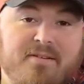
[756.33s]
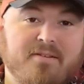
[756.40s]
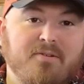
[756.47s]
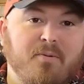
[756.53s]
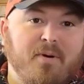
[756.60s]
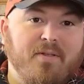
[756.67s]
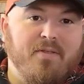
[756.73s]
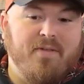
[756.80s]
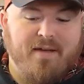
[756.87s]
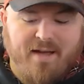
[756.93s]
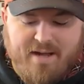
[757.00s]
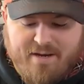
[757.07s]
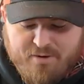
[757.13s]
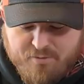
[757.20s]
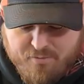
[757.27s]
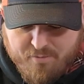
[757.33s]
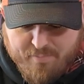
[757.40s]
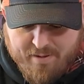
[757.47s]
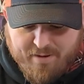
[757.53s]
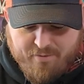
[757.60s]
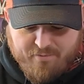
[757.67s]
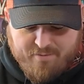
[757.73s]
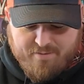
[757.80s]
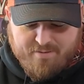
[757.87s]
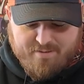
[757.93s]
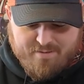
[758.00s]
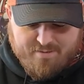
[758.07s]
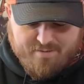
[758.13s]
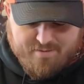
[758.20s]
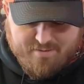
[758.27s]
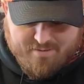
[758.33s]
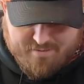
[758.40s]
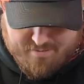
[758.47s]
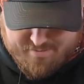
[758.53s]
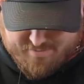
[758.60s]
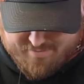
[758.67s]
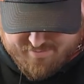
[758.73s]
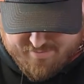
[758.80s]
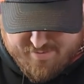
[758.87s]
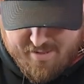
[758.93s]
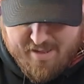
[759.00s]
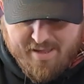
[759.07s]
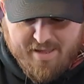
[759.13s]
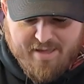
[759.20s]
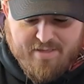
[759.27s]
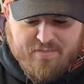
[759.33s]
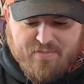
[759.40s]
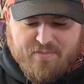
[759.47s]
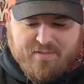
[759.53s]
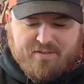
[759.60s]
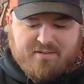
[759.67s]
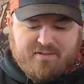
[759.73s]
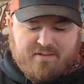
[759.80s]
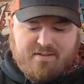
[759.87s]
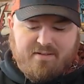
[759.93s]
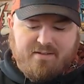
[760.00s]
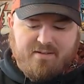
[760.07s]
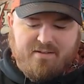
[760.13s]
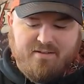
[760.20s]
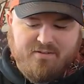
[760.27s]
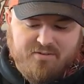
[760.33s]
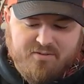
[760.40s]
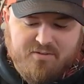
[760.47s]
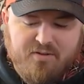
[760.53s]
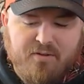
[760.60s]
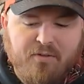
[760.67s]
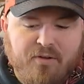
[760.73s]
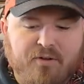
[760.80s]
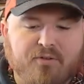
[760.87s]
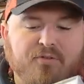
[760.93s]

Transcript: is the one thing I knew about. And this is the